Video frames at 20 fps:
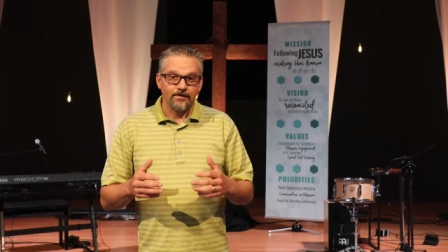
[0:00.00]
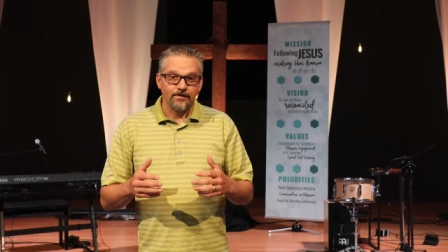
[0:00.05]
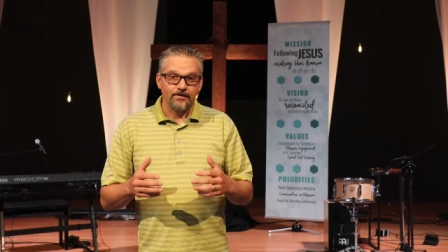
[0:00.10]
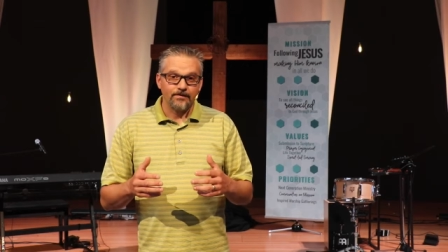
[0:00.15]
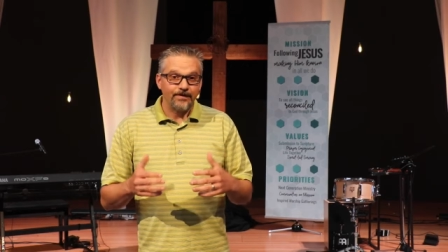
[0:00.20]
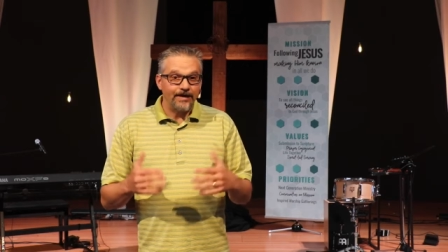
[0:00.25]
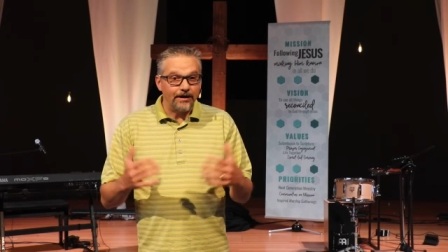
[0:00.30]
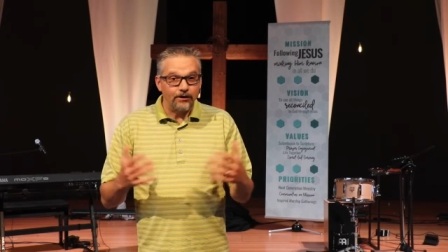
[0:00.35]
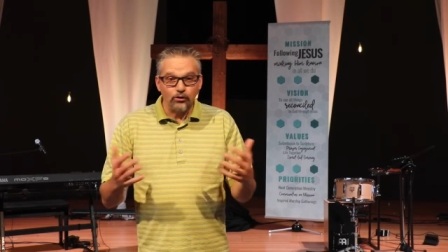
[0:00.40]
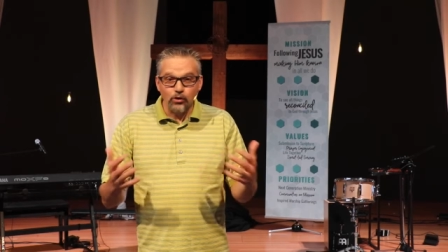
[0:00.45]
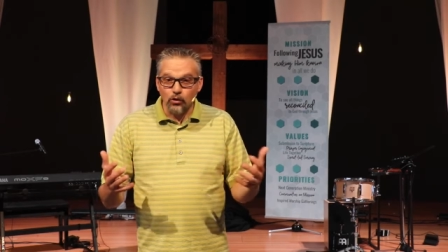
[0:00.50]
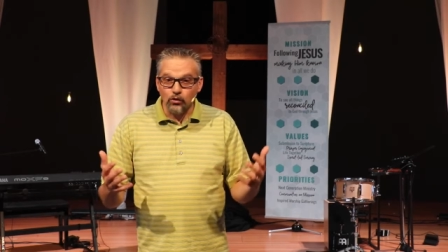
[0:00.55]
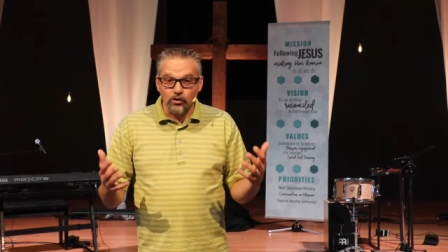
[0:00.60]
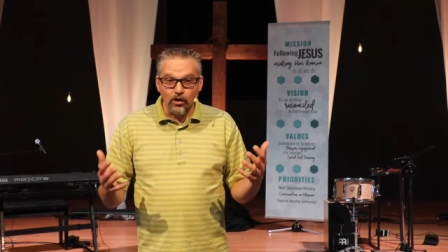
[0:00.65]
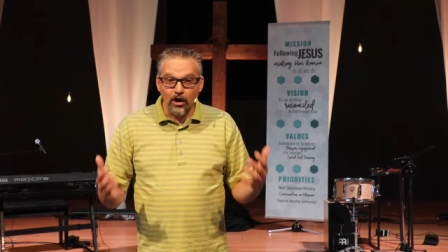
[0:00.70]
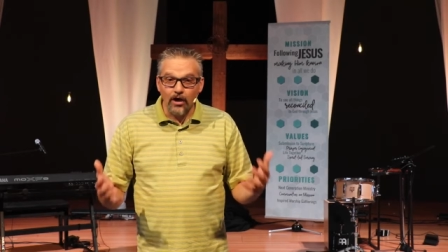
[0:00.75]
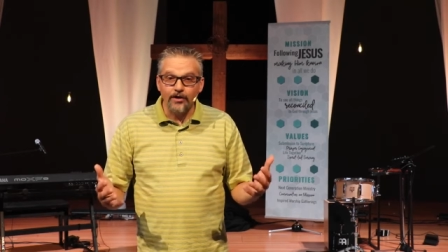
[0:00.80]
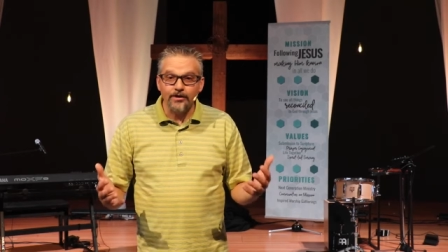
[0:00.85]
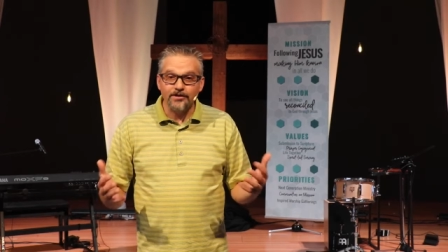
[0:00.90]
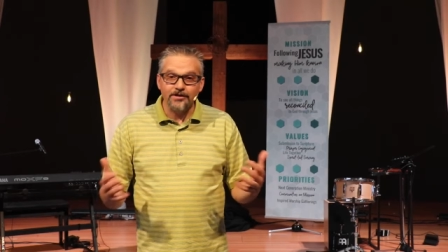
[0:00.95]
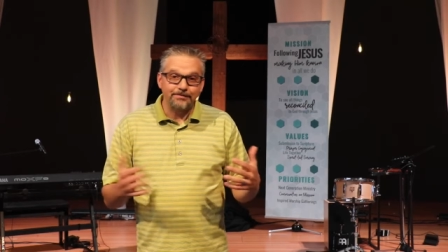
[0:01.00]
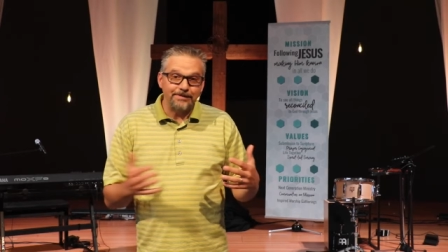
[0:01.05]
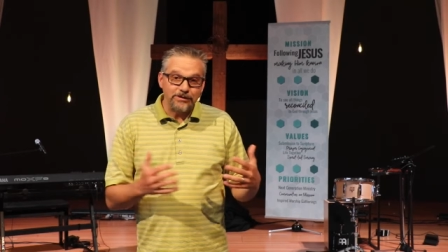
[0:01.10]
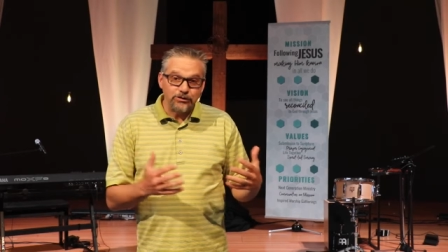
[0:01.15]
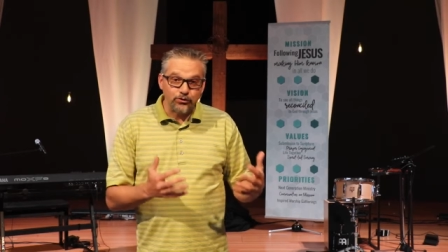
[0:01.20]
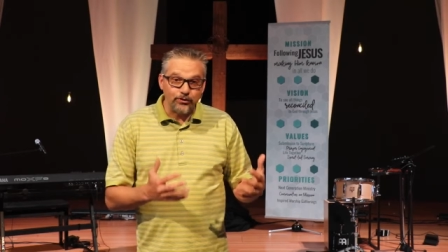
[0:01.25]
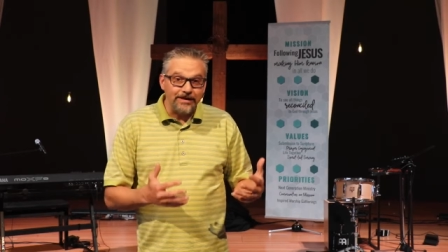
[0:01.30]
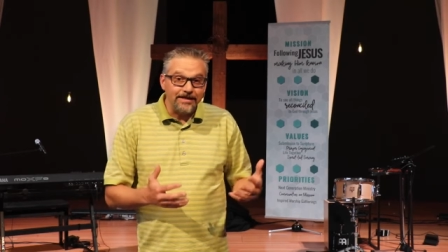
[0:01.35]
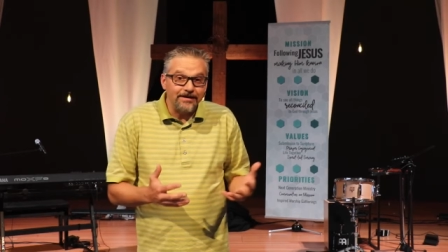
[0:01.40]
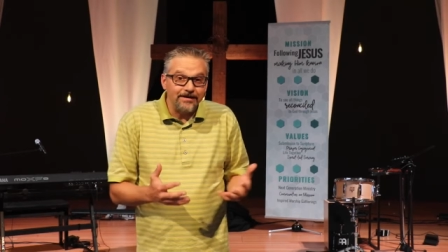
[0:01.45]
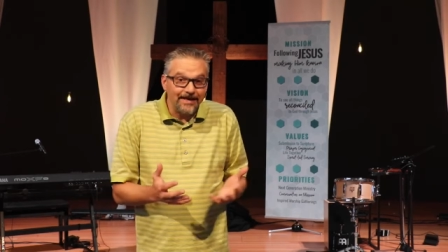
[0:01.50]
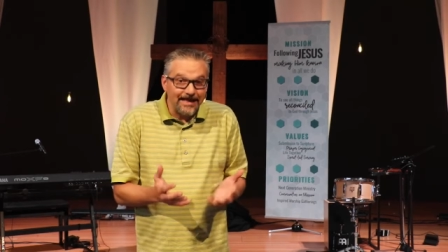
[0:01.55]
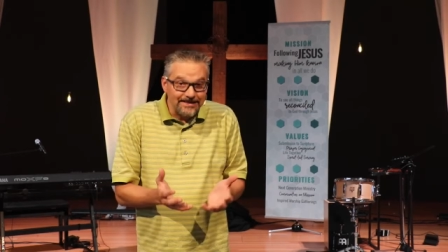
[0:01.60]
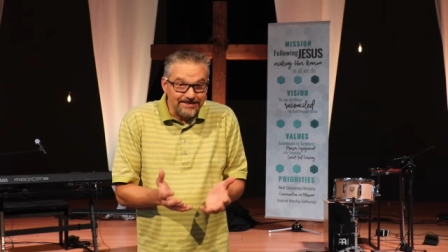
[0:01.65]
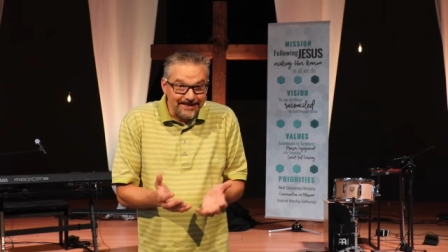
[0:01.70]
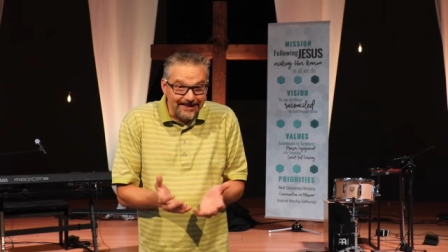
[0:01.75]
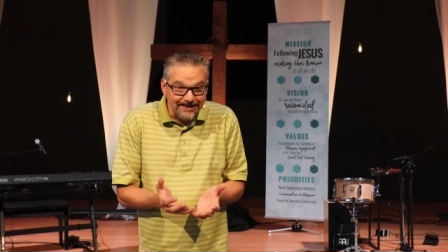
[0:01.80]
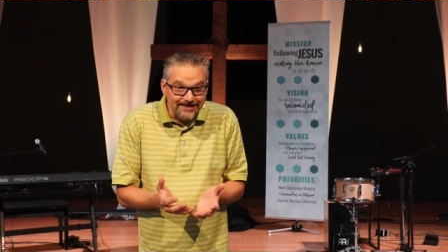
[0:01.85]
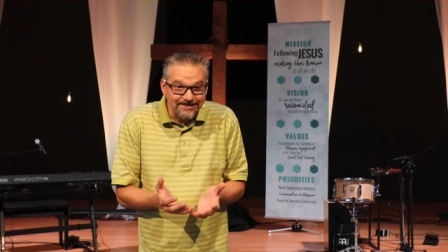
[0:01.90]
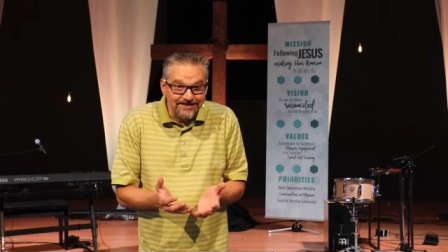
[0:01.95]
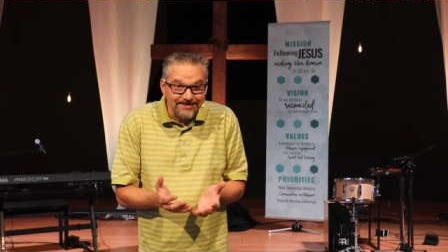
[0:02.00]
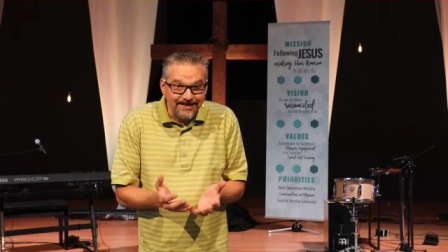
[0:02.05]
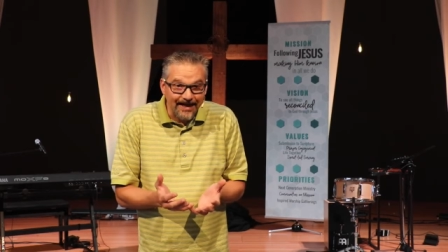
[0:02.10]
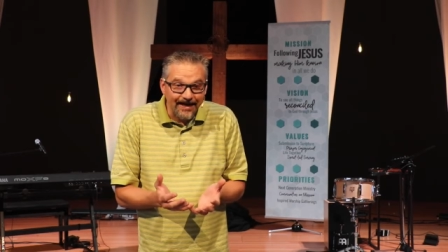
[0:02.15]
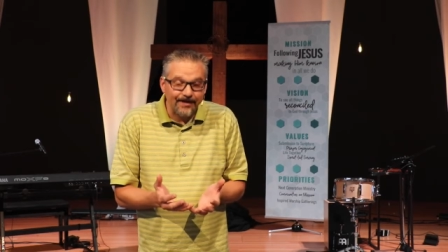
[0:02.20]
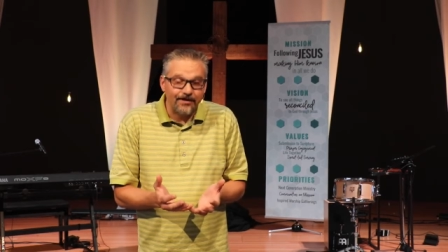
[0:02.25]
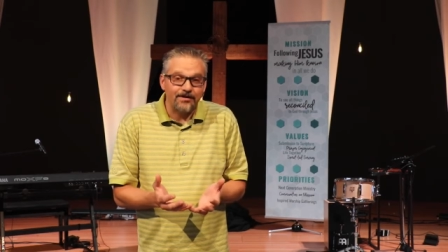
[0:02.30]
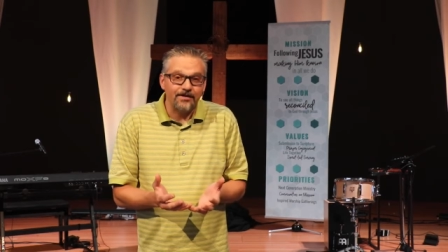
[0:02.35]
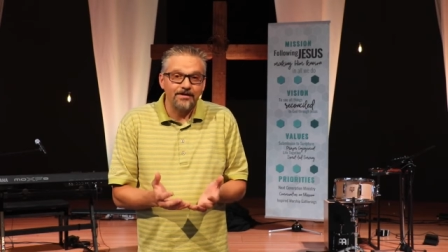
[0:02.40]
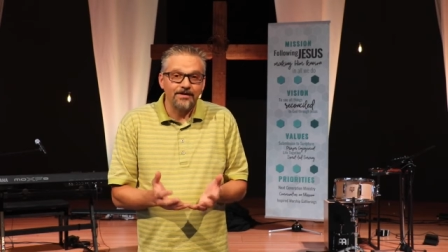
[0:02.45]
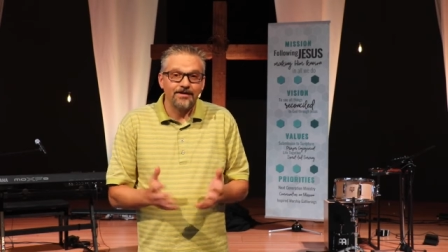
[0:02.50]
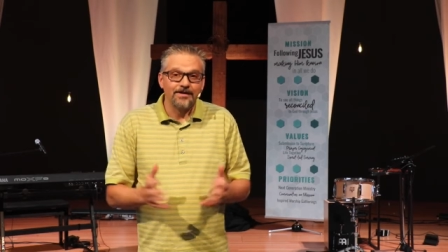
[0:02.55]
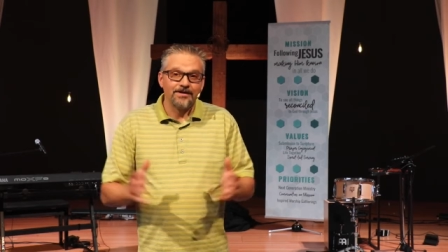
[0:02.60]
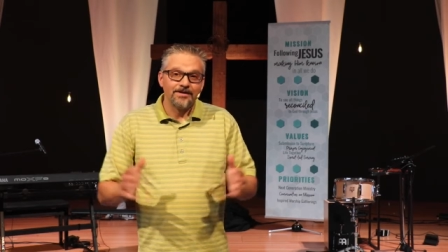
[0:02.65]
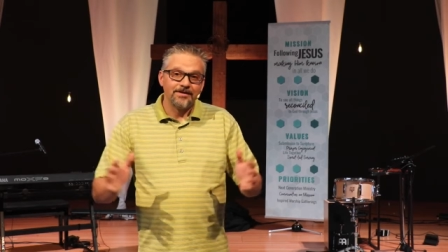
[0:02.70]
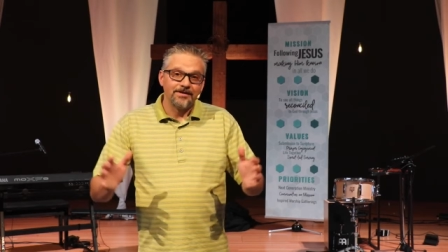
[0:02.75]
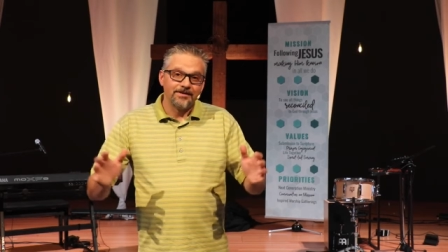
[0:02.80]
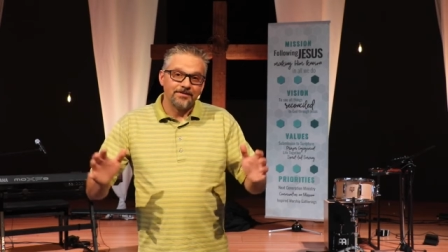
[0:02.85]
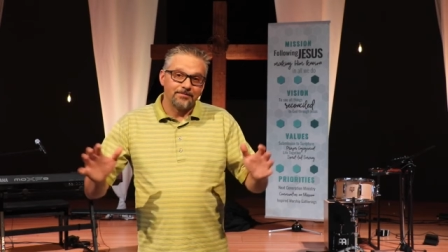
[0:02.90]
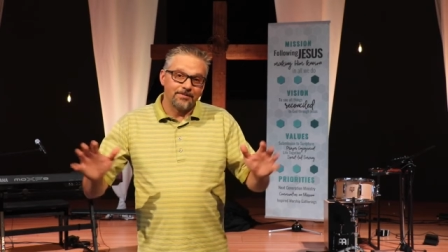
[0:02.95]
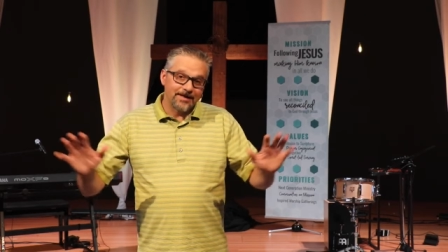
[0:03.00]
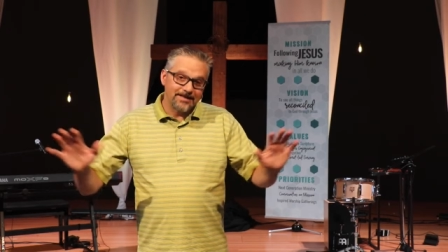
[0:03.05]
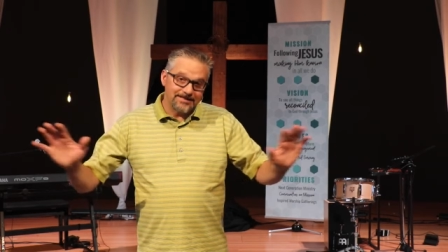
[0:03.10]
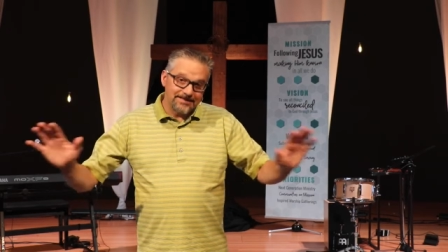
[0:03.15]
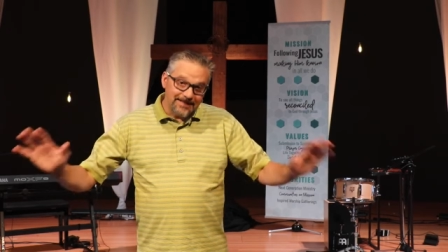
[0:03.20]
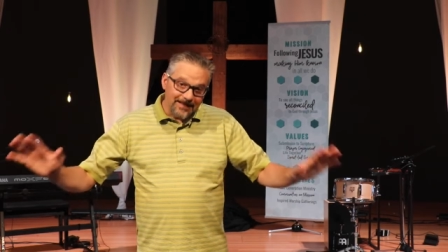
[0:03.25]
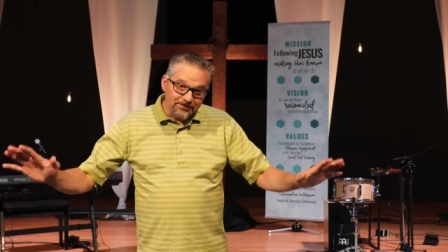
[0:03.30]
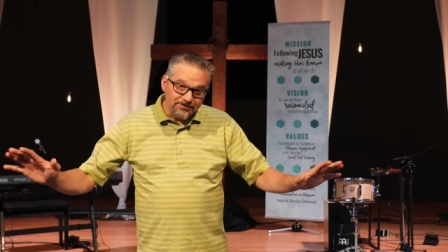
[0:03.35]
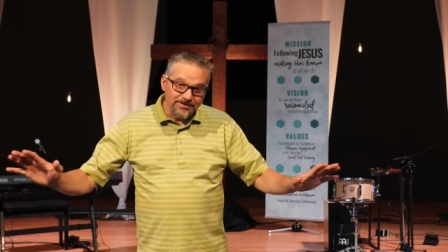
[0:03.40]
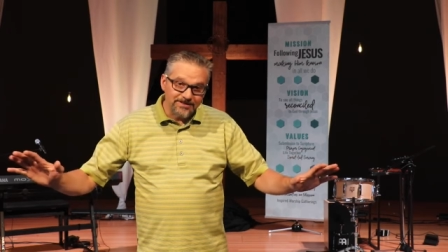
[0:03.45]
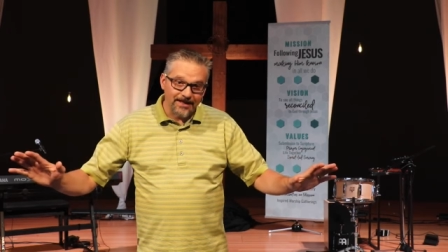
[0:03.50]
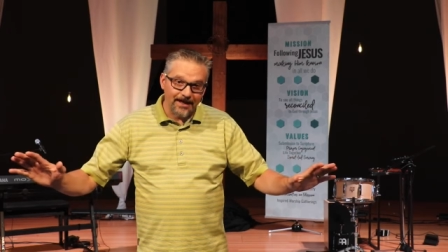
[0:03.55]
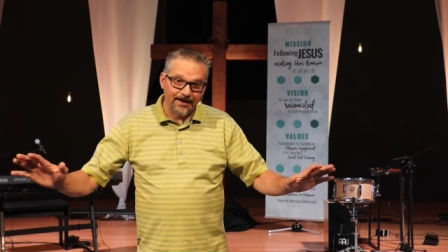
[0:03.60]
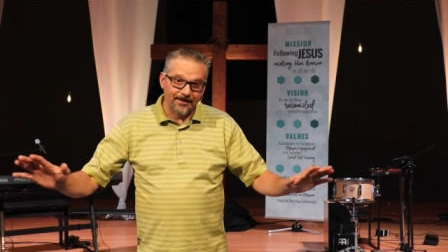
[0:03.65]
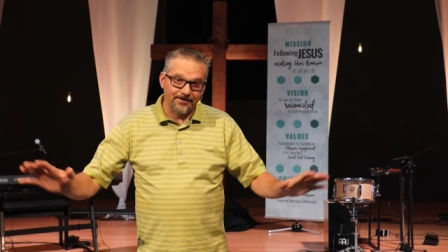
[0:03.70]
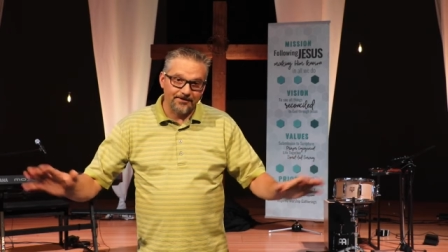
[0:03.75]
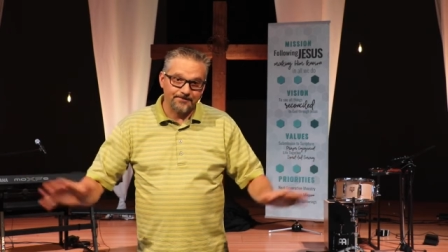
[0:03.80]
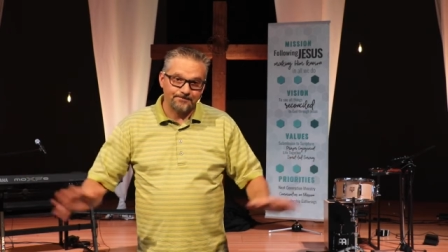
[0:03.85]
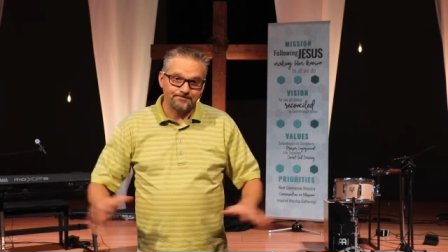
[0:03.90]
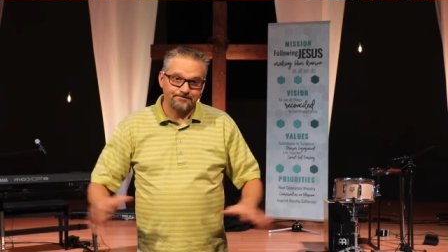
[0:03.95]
They are no longer to be treated as an insider, but as an outsider.